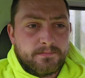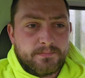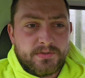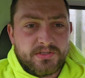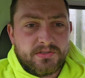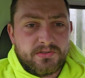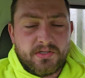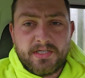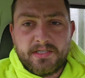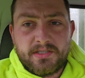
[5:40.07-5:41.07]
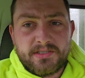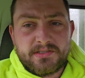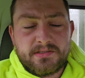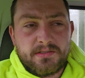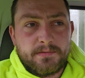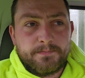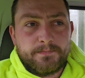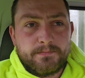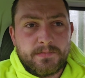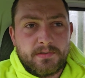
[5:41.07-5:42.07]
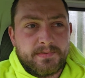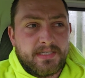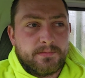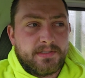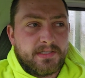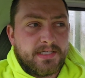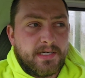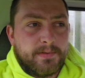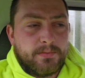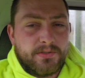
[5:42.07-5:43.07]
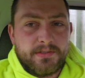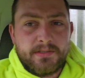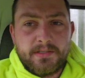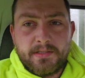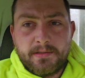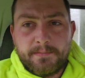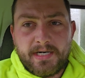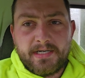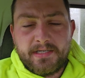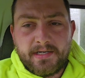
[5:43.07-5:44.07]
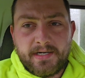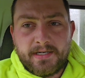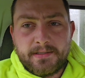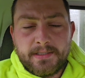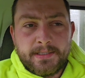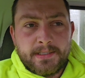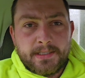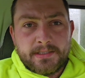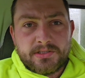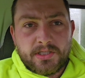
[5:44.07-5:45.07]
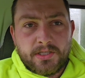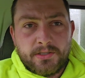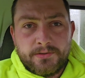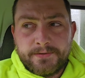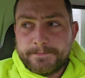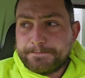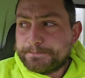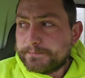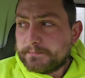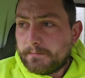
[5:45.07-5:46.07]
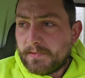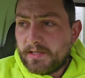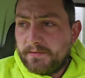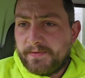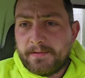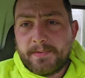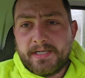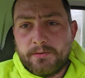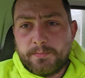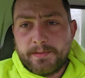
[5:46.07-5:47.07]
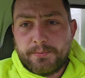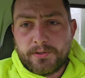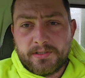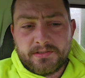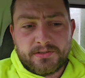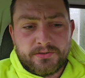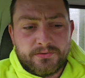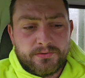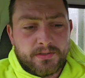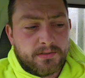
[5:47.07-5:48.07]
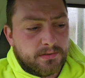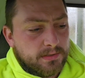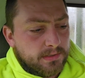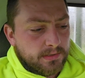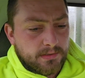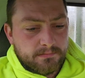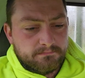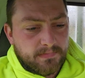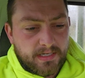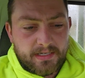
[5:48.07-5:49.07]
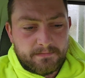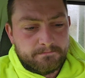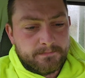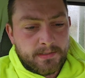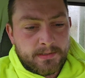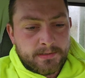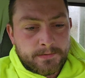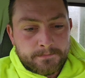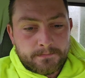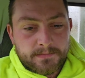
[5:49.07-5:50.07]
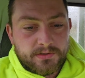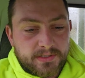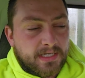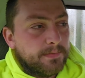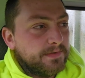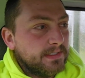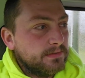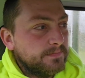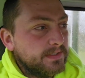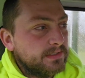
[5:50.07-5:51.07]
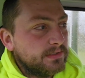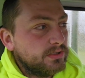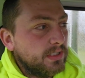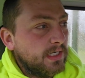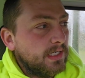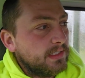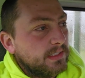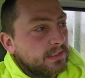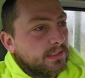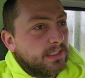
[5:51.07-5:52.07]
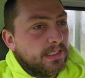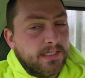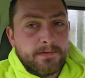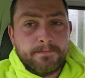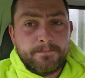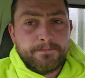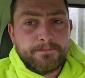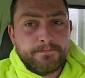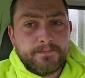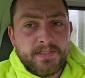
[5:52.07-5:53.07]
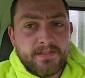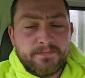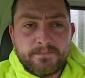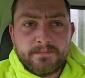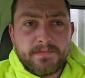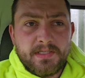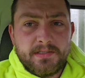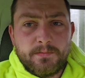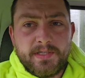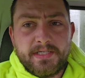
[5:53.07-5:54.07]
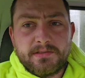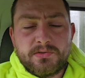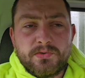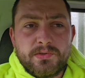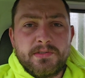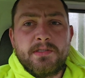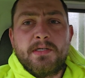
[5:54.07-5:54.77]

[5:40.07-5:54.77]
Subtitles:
just because I'm done with it. I can't be bothered partying it out. So that money will be put into doing a couple of things with this truck. Yeah, getting the wagon sorted,